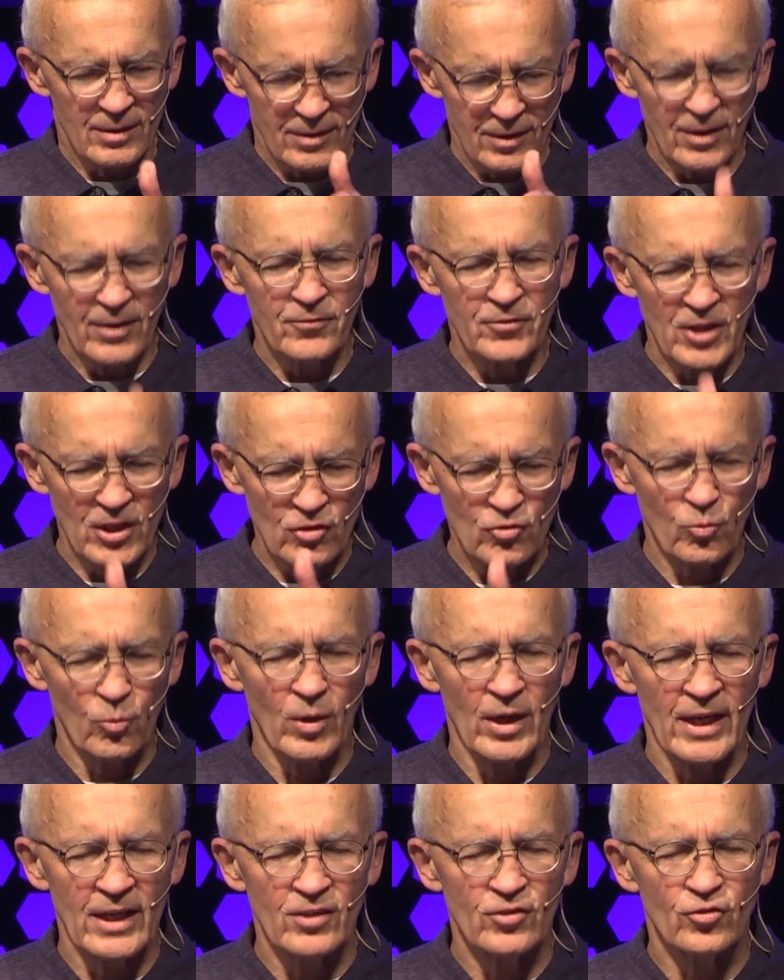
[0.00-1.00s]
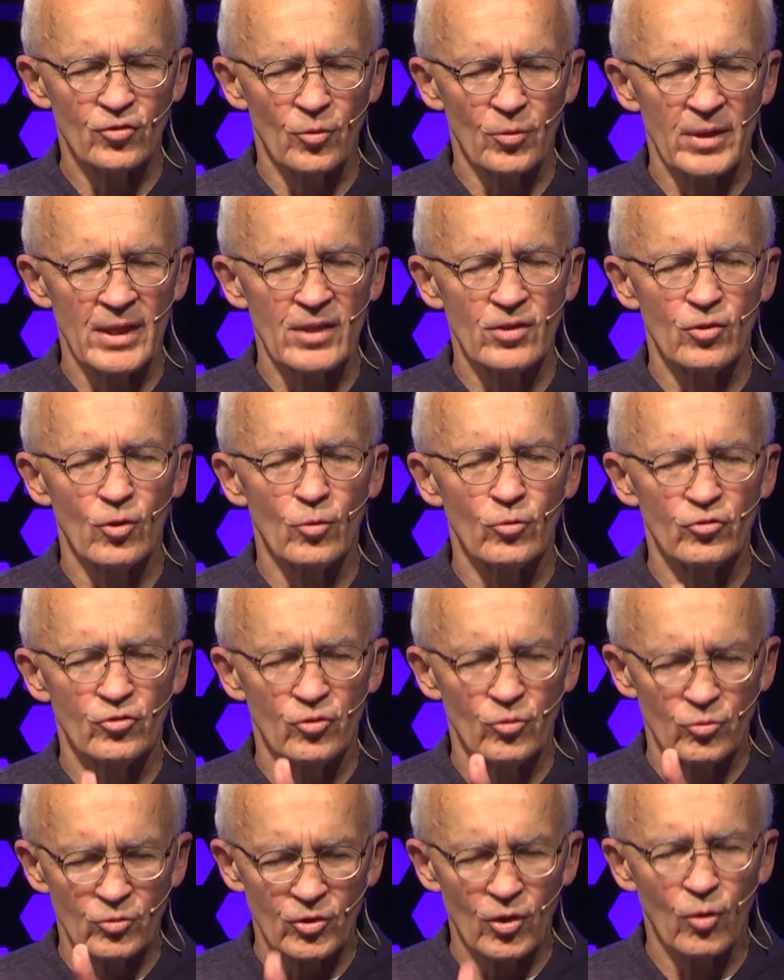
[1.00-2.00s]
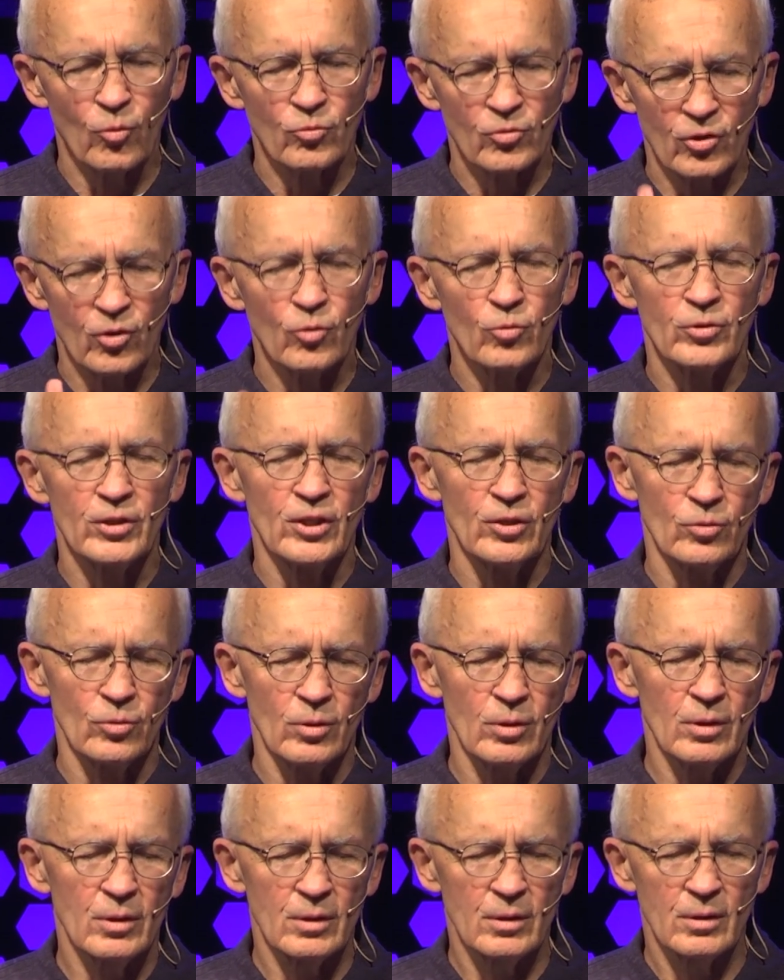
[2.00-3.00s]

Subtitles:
live this way so that those who don't know you